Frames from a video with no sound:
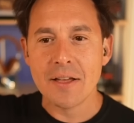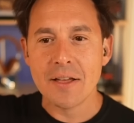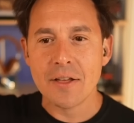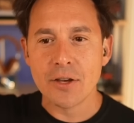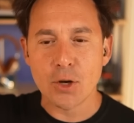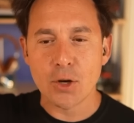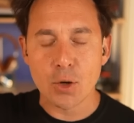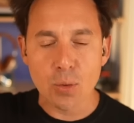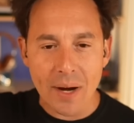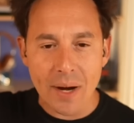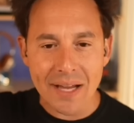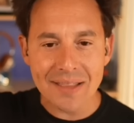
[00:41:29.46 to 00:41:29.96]

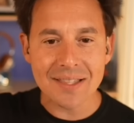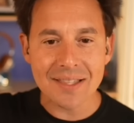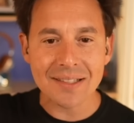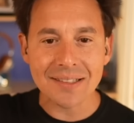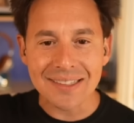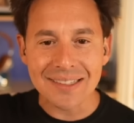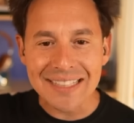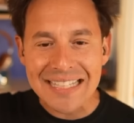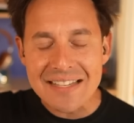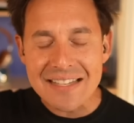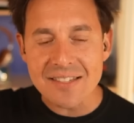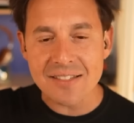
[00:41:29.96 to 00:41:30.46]
create the
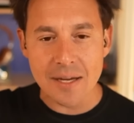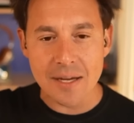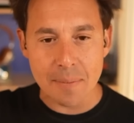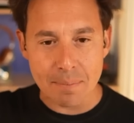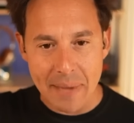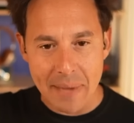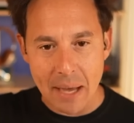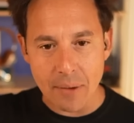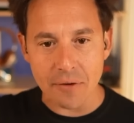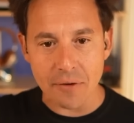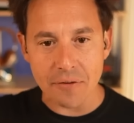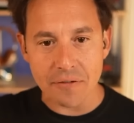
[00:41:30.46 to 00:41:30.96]
least
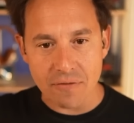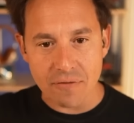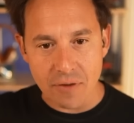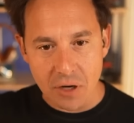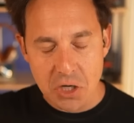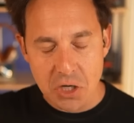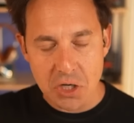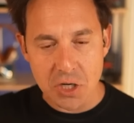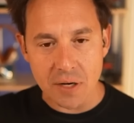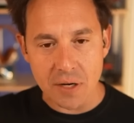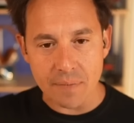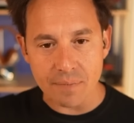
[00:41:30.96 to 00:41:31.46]
amount of
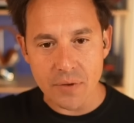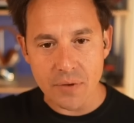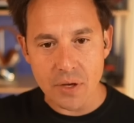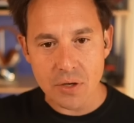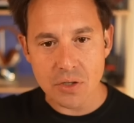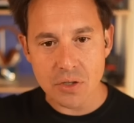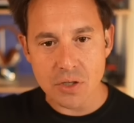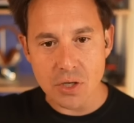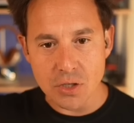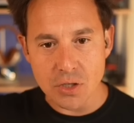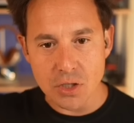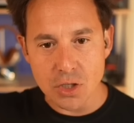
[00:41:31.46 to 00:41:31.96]
friction
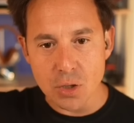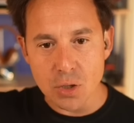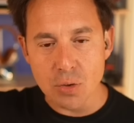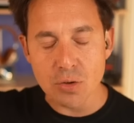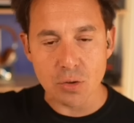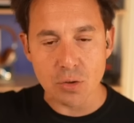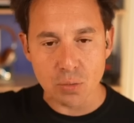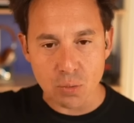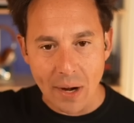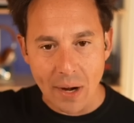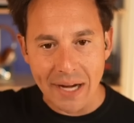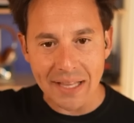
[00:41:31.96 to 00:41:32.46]
to do the
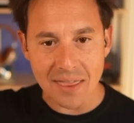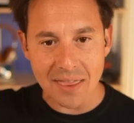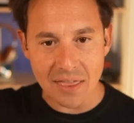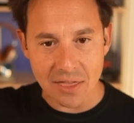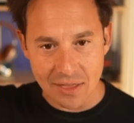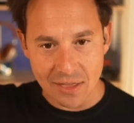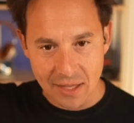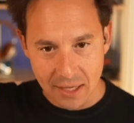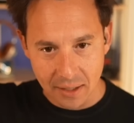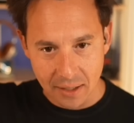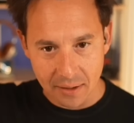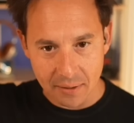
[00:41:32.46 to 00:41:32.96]
right
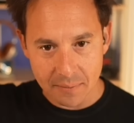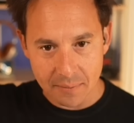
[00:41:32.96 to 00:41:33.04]
thing.